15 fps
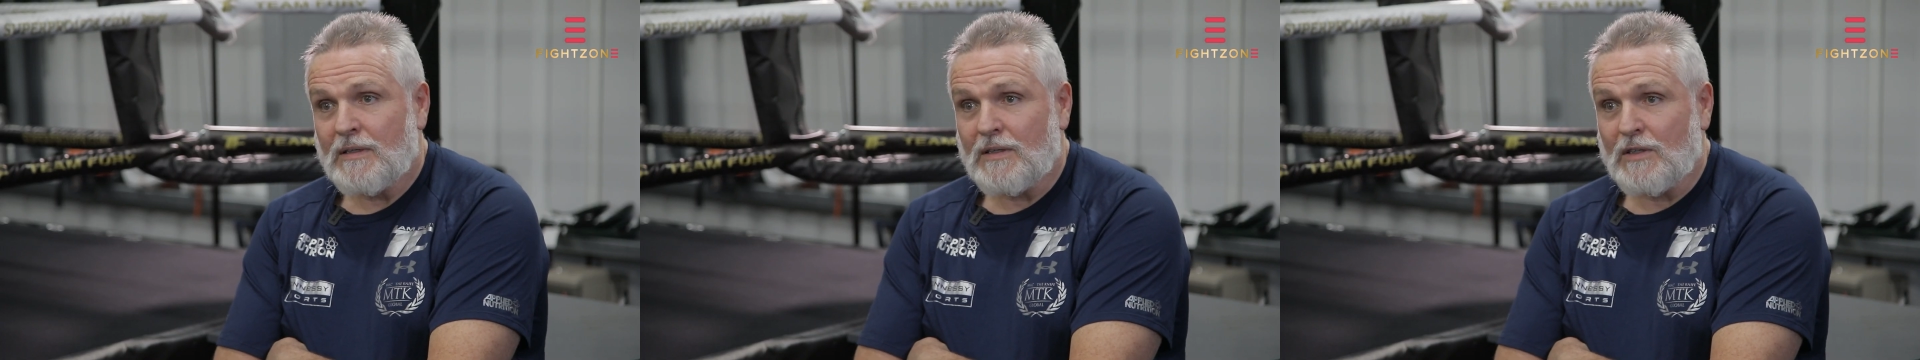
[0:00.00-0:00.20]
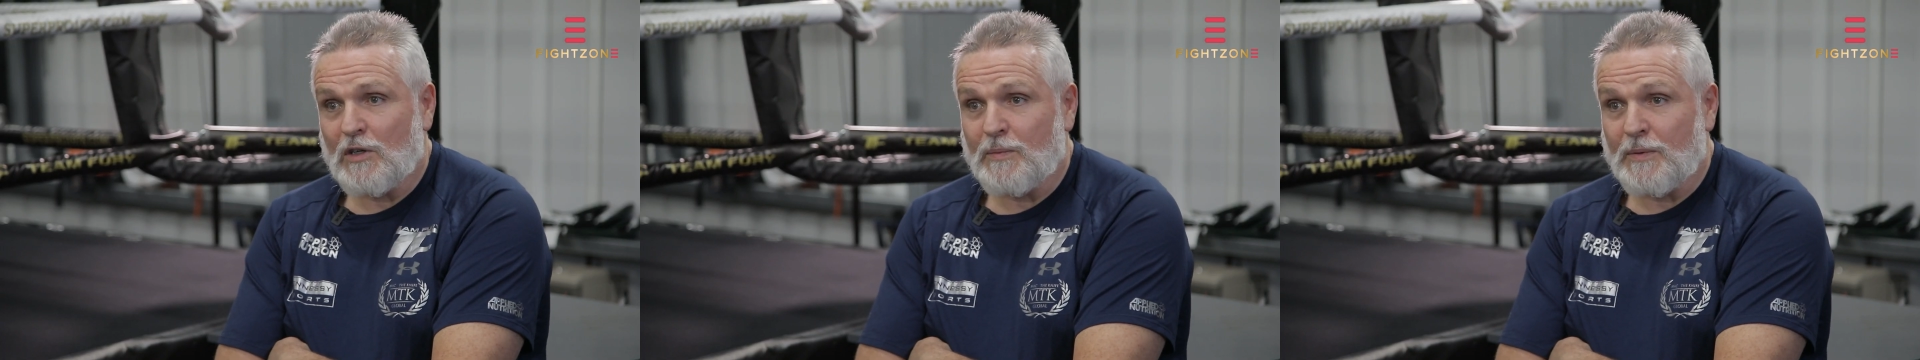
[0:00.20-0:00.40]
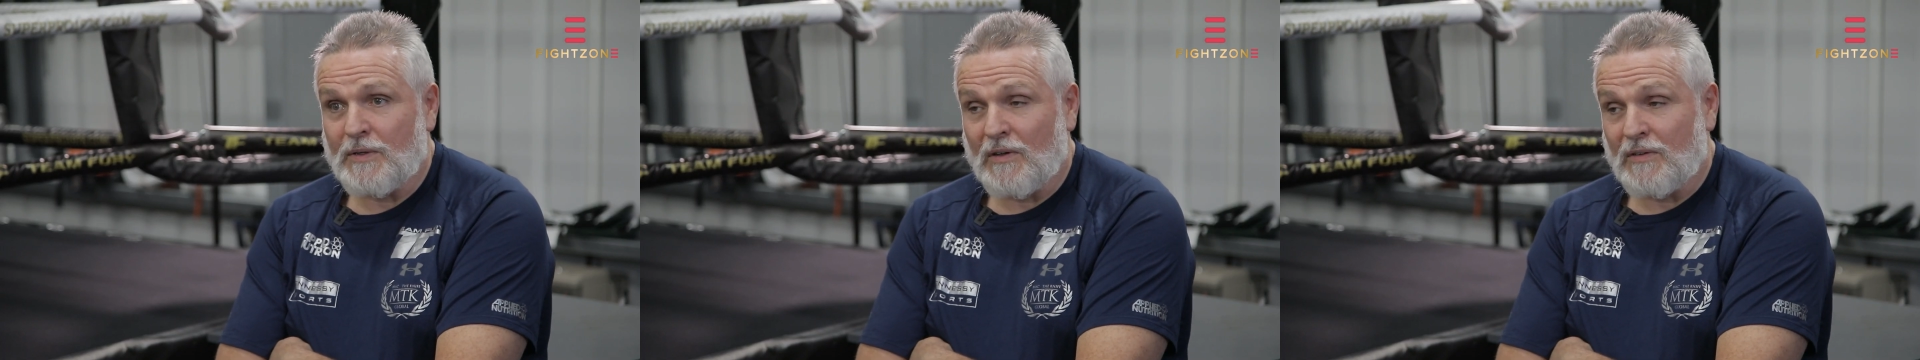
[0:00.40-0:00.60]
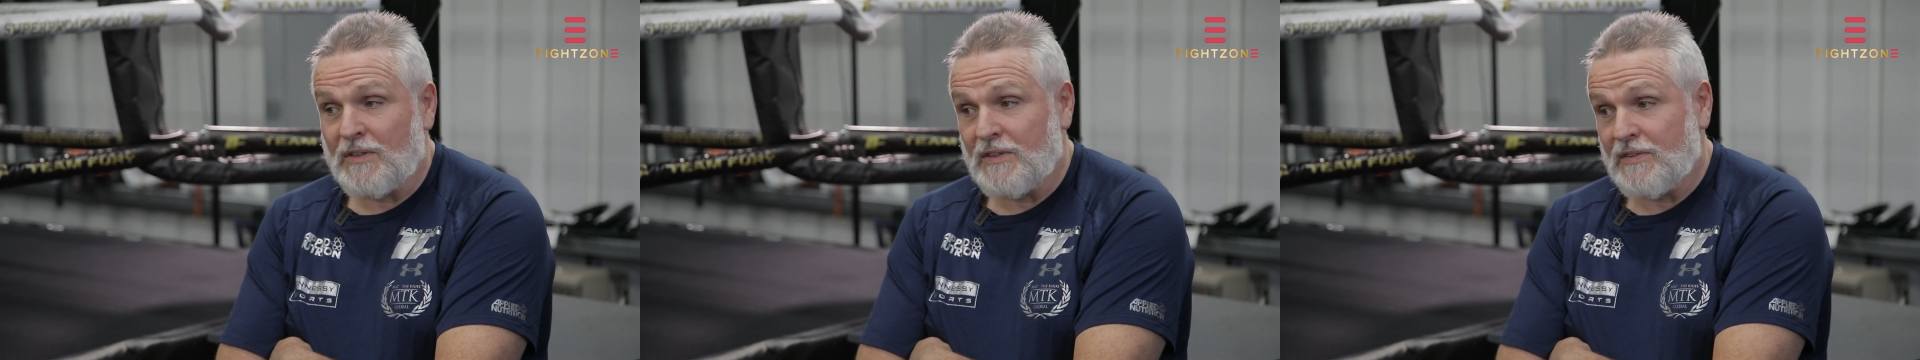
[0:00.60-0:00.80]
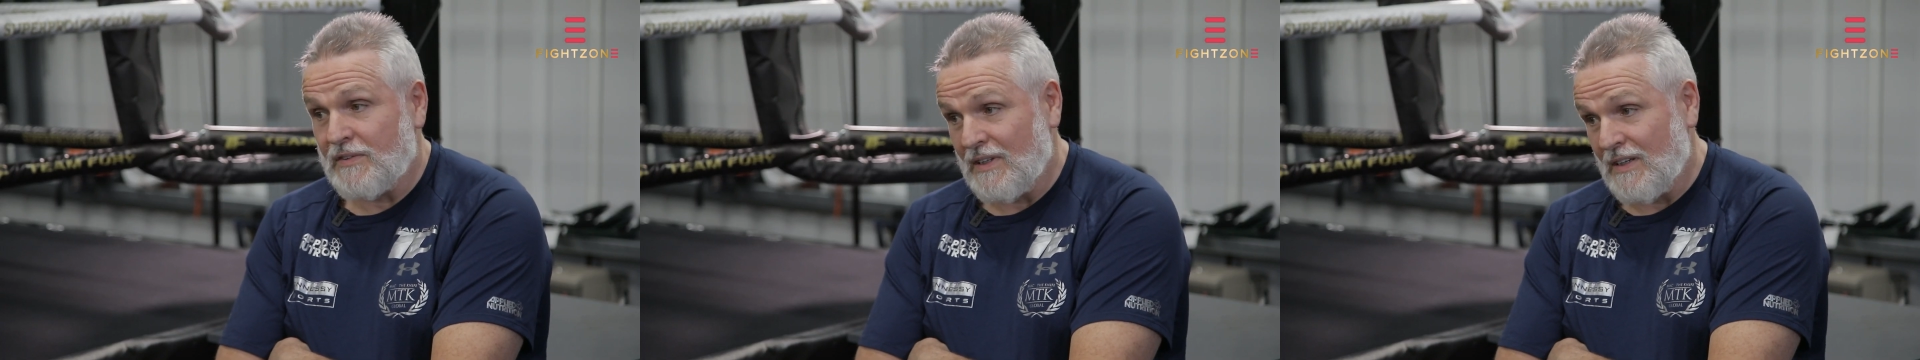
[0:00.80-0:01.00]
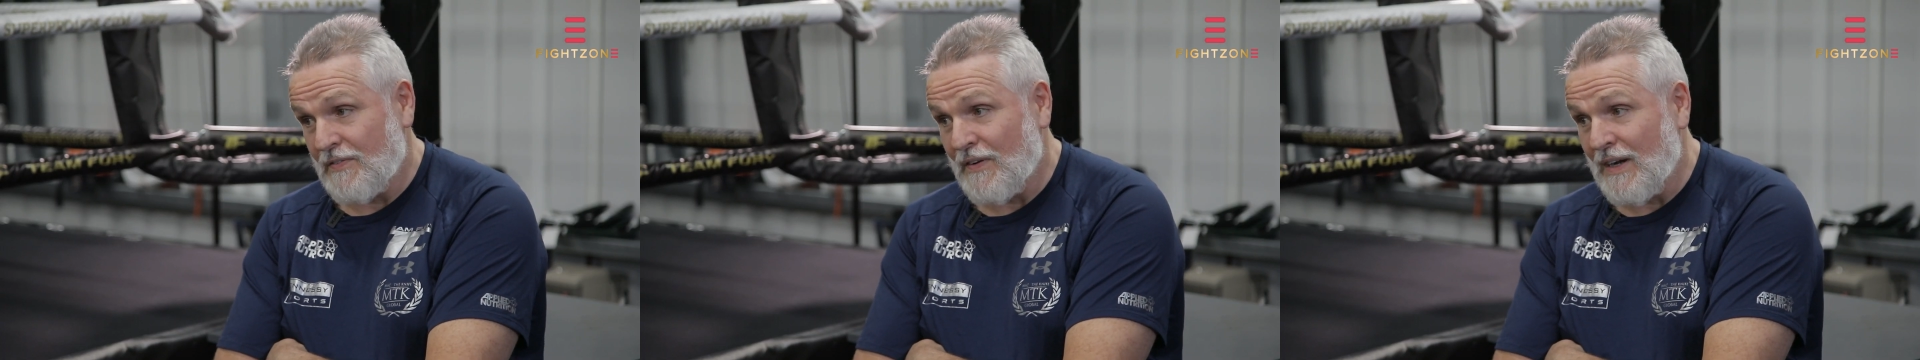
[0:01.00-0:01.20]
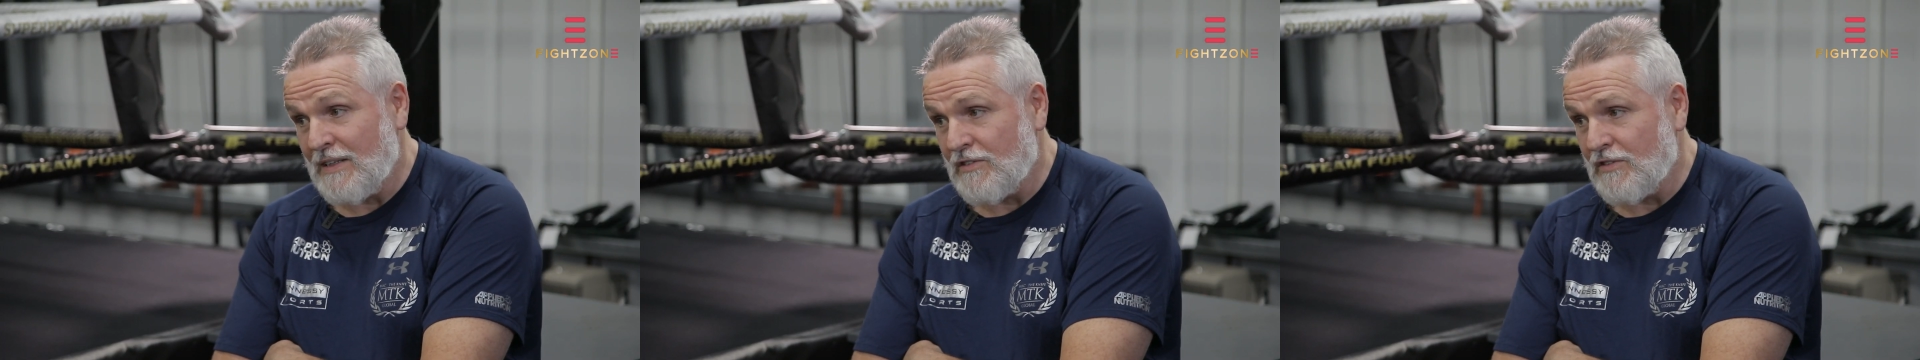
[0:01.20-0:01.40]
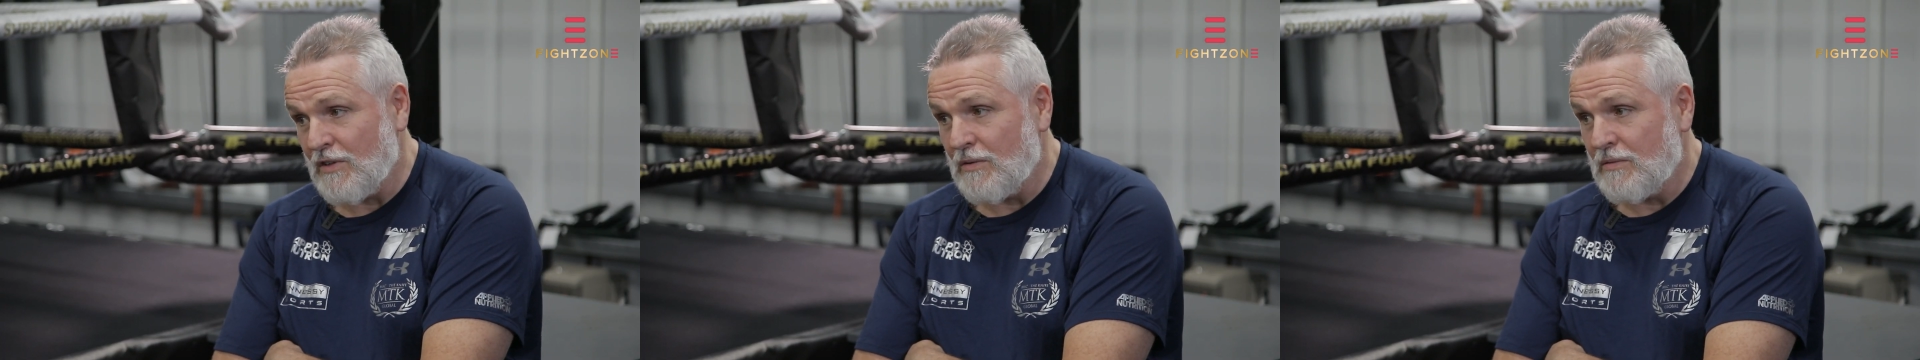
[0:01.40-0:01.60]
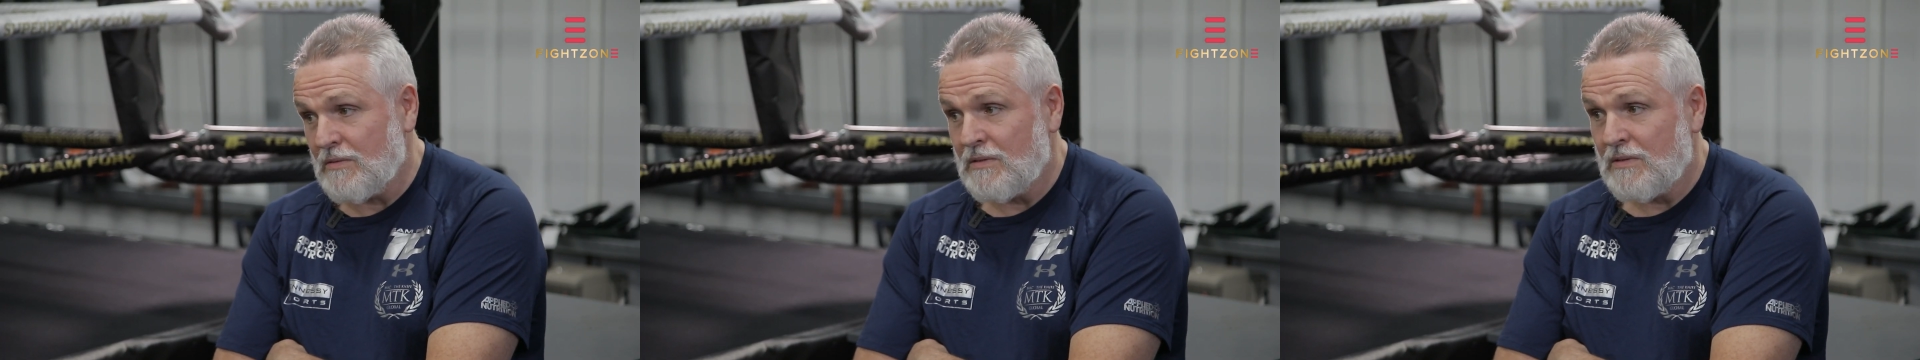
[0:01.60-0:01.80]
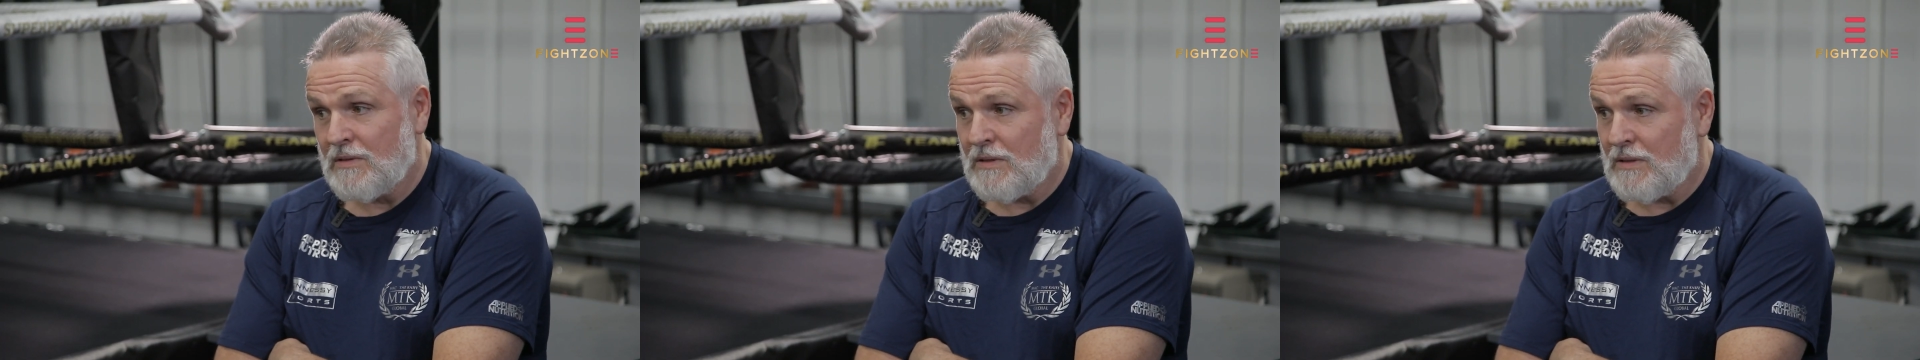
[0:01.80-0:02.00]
But on this Fightzone,